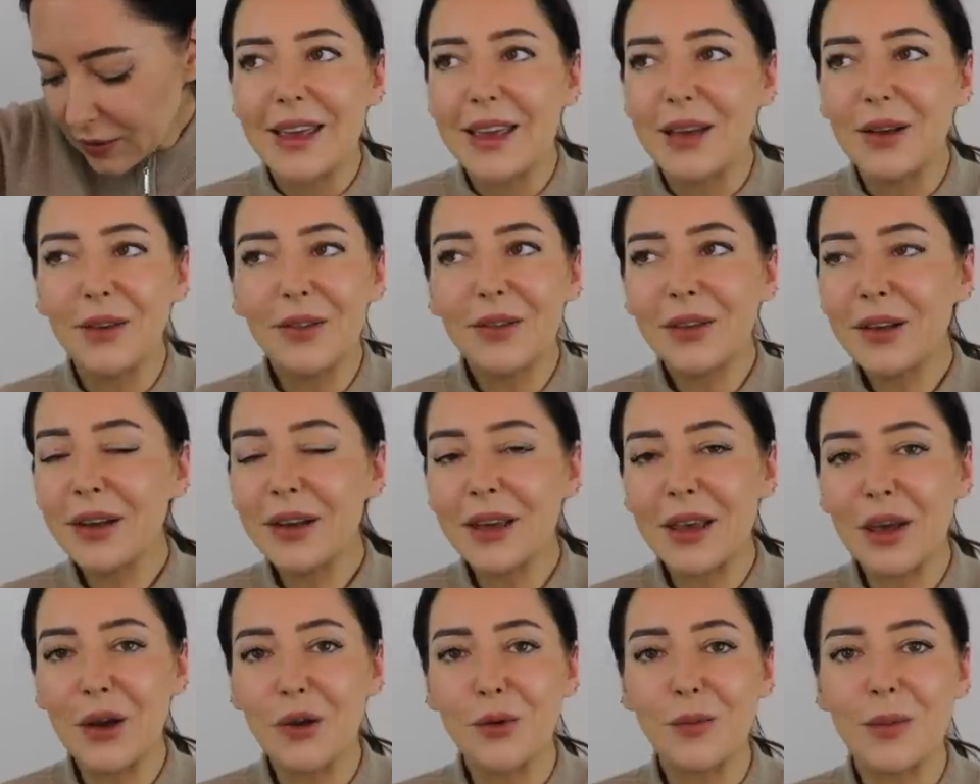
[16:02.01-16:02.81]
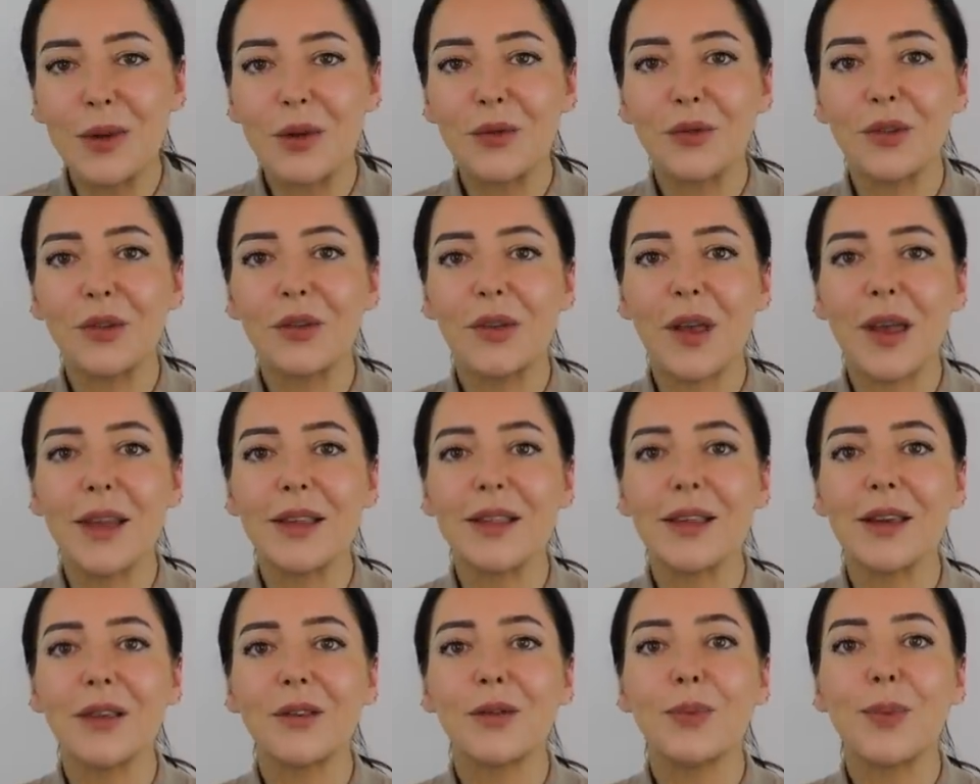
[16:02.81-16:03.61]
He's gonna kill me for
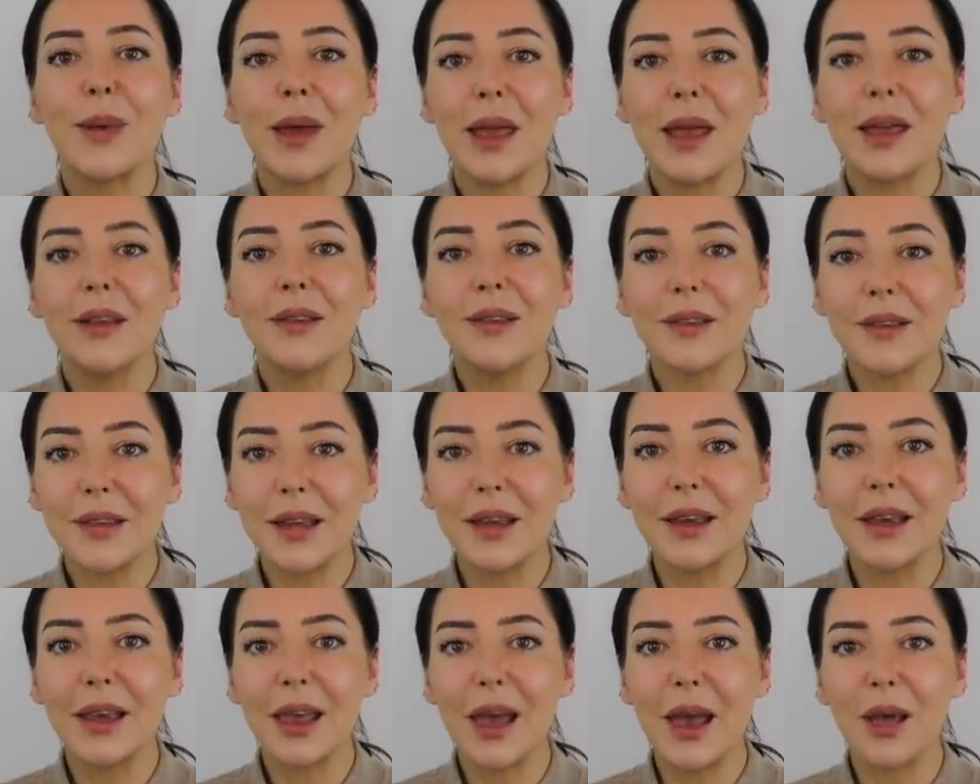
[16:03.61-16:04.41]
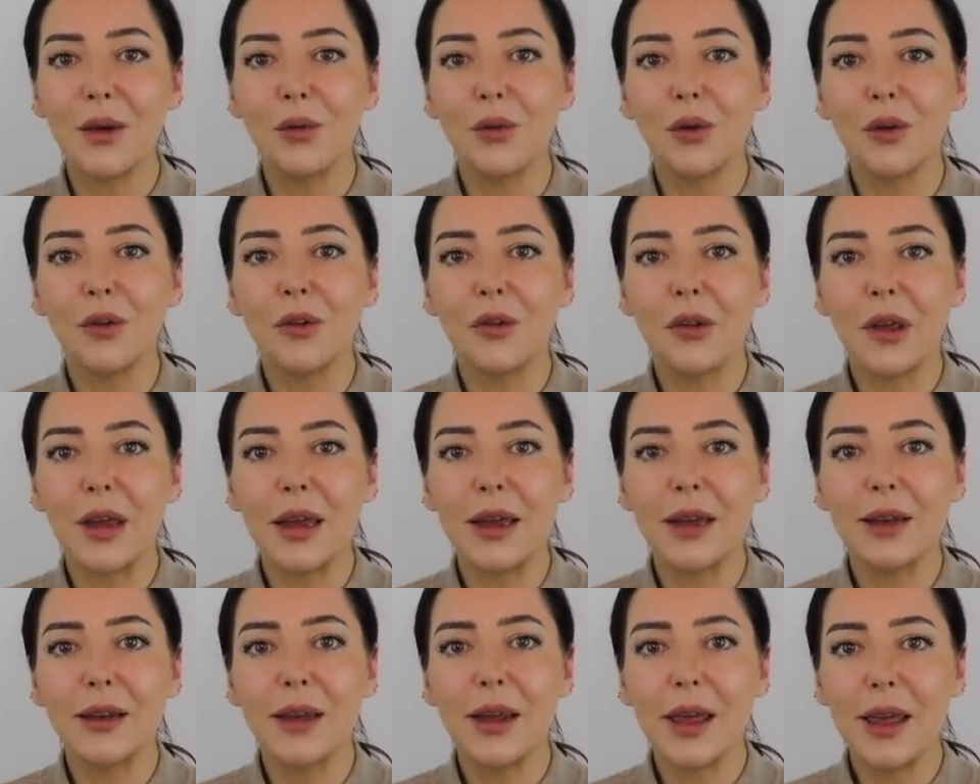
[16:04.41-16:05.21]
saying this, but his skincare
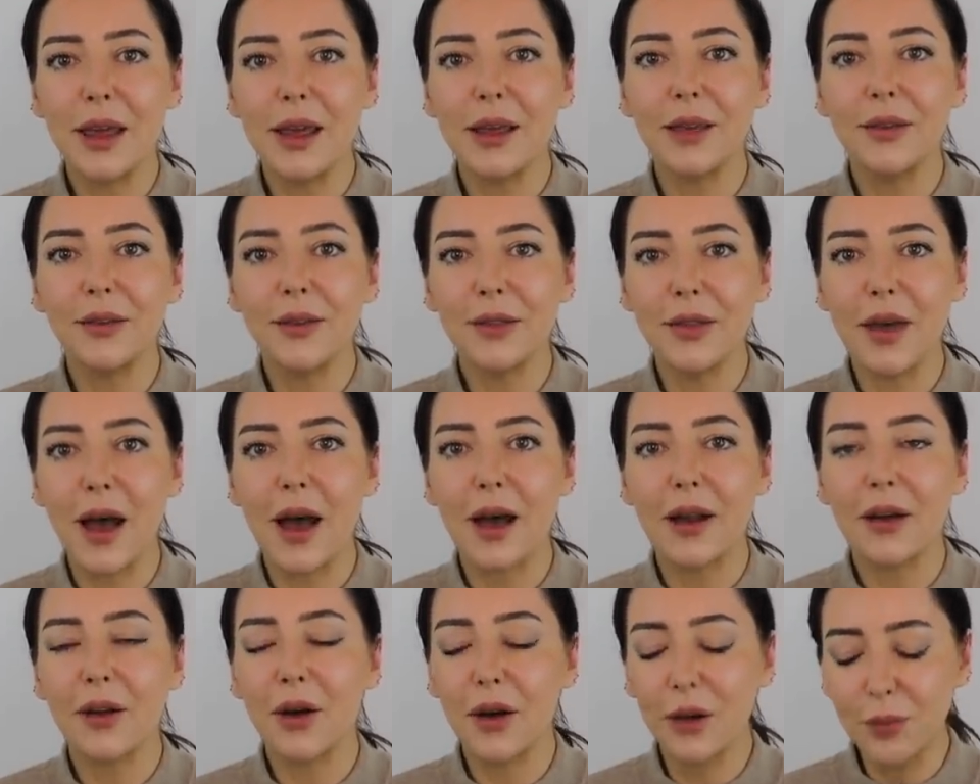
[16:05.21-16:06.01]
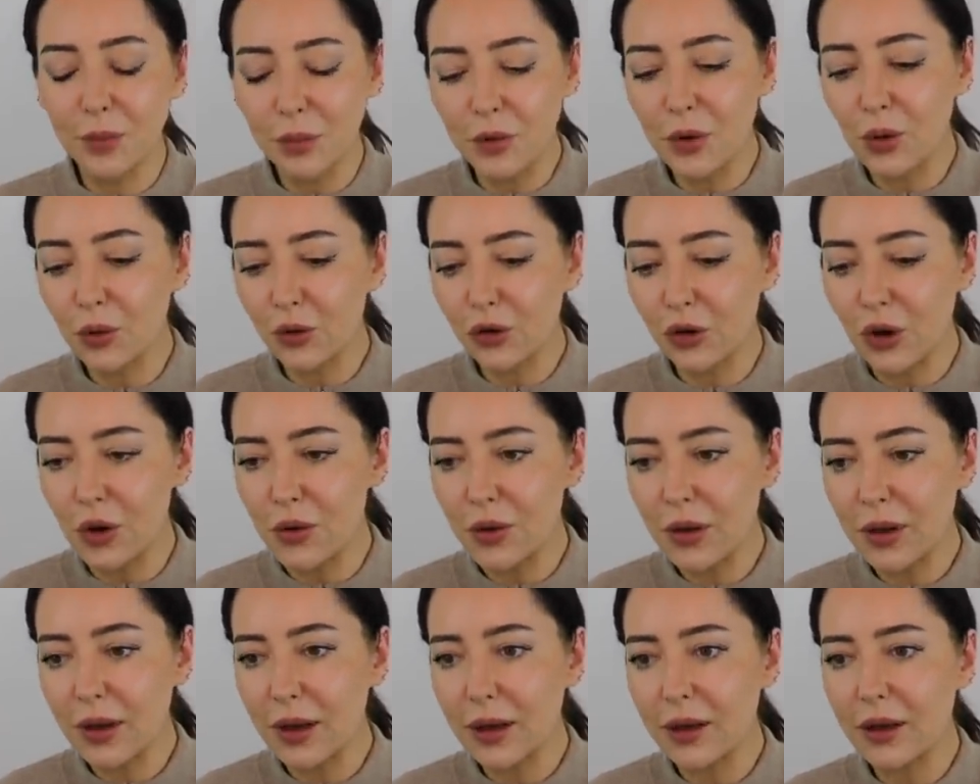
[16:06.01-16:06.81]
routine is that, I'm not
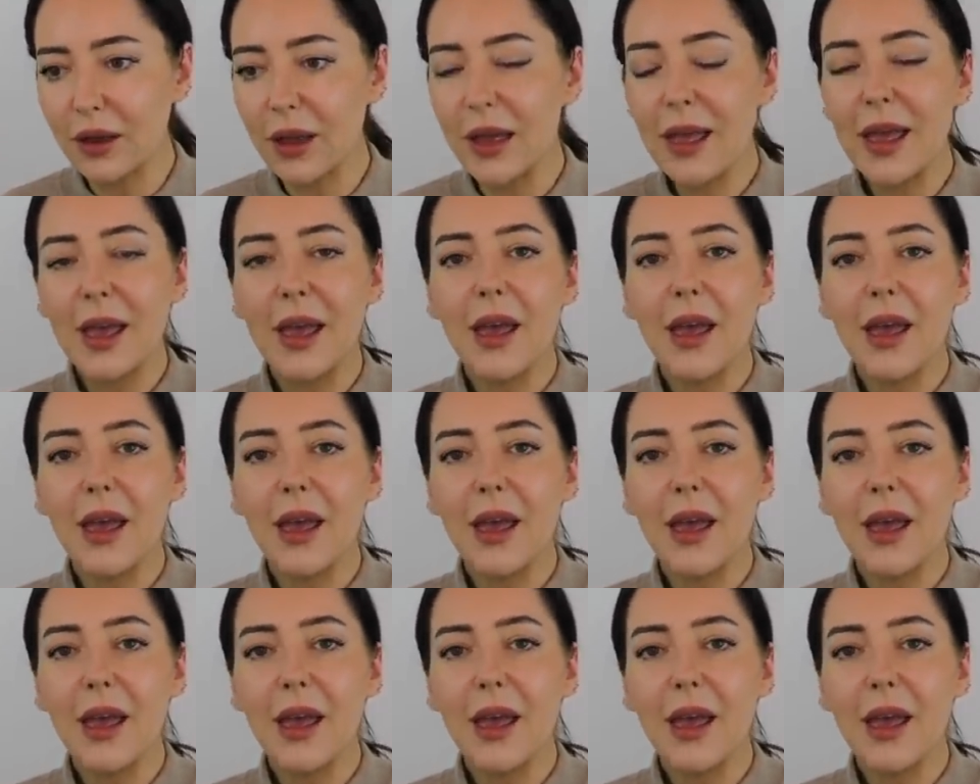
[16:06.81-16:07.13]
joking.